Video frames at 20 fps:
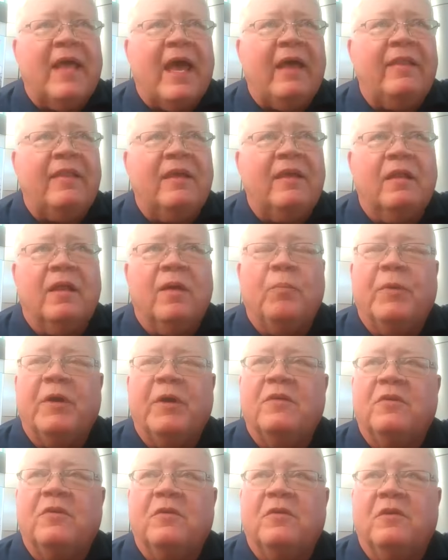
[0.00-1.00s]
that in the
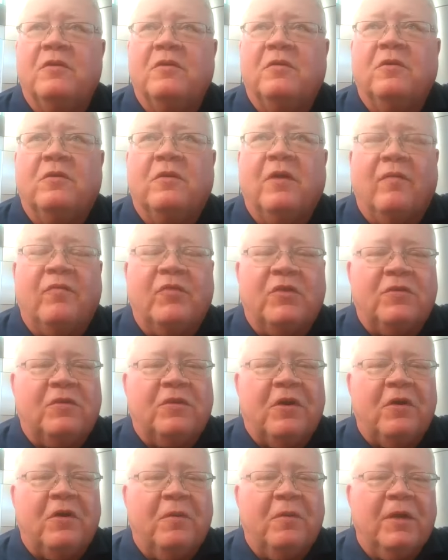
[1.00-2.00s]
Olympics are the two
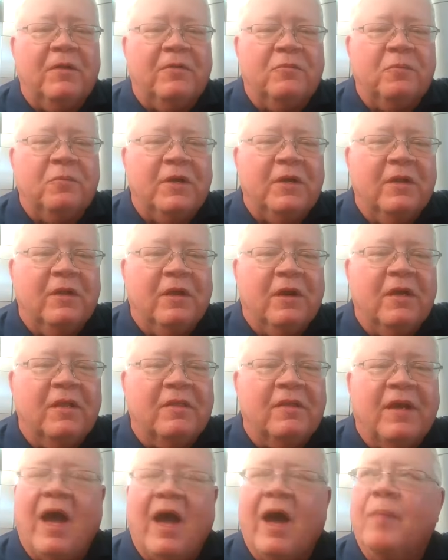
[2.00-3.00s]
toughest tournaments when you look
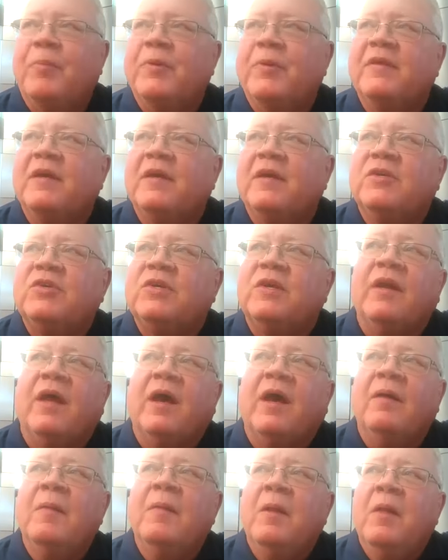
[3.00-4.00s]
at the competition.